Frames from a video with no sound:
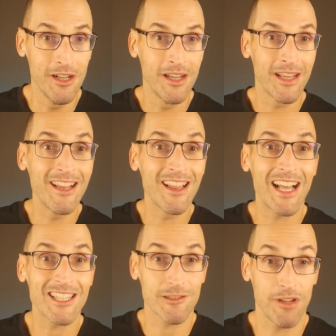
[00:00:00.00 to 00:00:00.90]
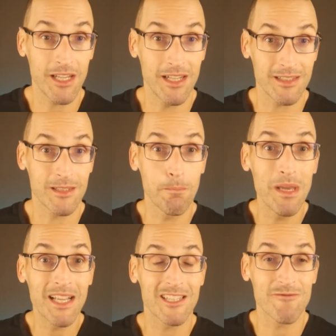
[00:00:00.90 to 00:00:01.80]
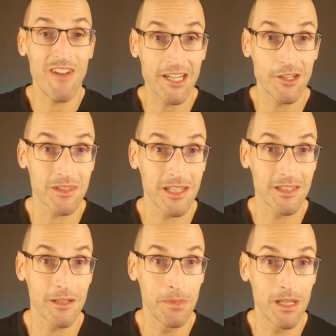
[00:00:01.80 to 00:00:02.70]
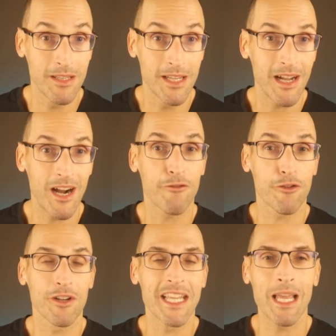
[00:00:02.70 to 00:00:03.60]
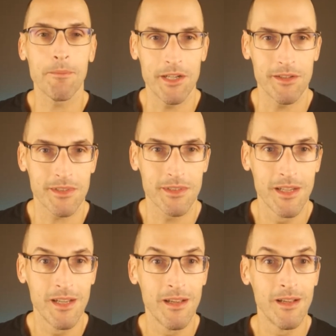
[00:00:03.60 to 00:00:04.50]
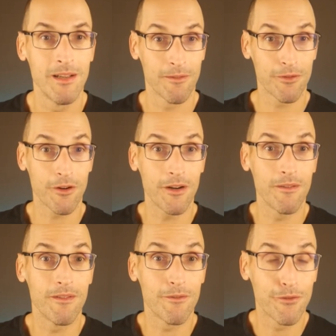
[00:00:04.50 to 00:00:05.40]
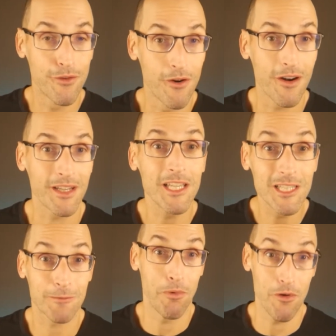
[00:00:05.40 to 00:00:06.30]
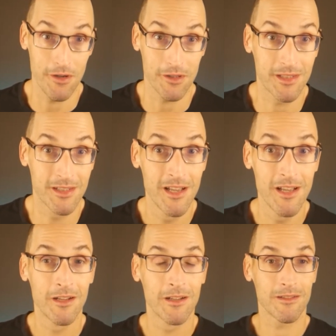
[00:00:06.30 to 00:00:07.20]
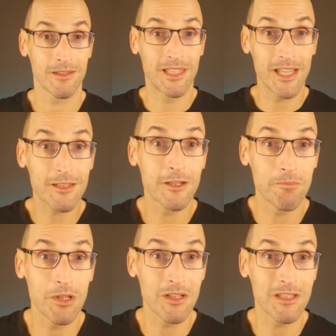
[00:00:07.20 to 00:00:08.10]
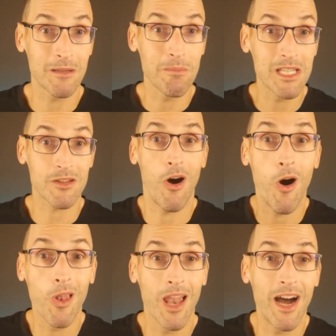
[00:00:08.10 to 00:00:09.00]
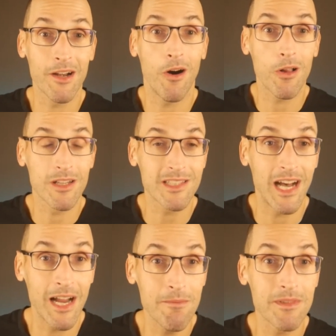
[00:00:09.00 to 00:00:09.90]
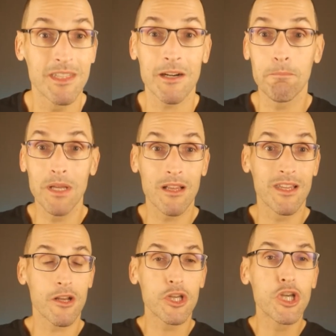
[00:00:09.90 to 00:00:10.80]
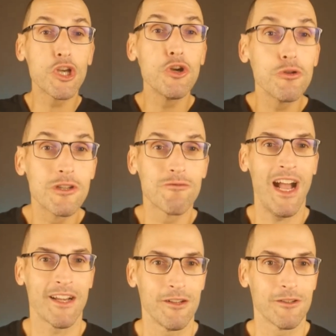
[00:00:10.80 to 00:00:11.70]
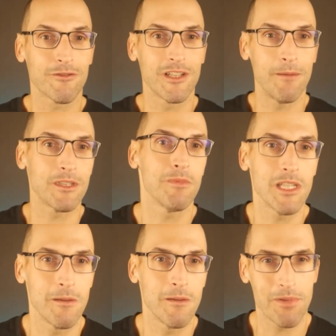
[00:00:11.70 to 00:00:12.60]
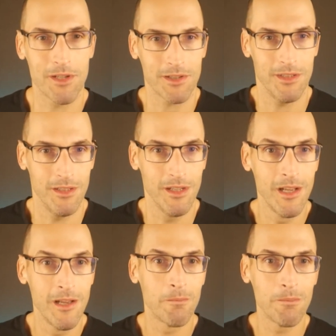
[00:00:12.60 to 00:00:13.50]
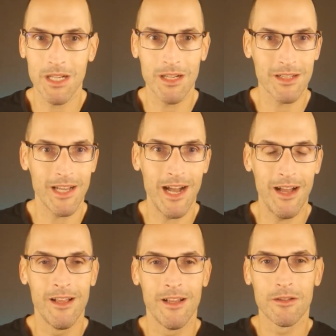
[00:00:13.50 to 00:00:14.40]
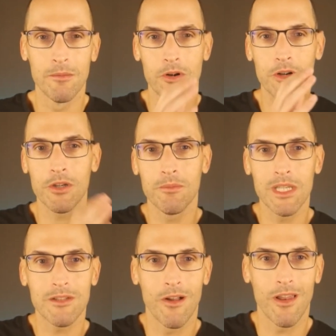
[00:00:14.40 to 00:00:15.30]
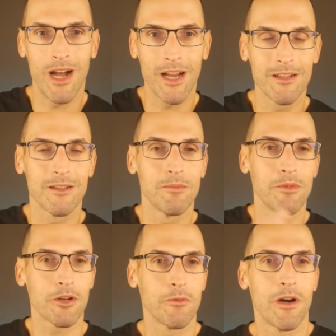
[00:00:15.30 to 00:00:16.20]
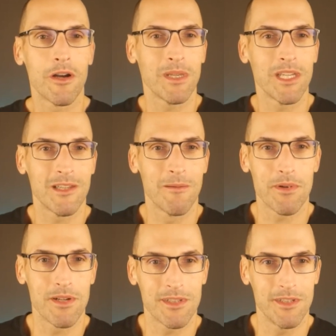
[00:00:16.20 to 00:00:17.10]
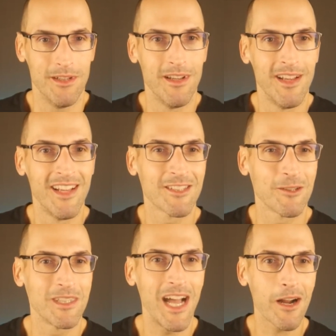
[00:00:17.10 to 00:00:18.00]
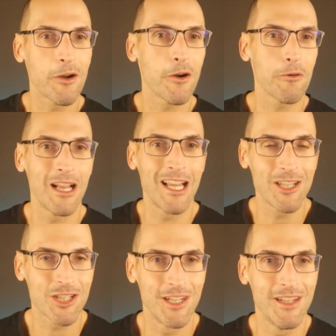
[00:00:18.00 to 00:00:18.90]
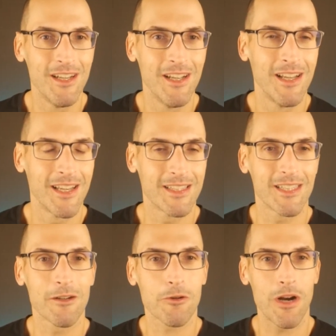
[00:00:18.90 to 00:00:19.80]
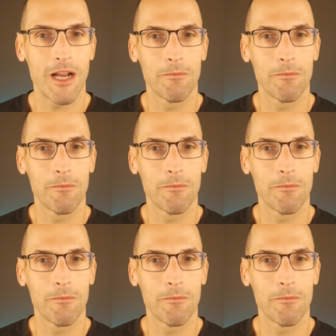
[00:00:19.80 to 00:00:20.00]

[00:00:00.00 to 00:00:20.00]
in Las Vegas, the biggest venues that they're building are for gamers, for esports. This community meets online all the time. They're building huge venues for them to meet in person, meaning that the more you meet online, the more you want to meet in person. So that correlation, it's incredibly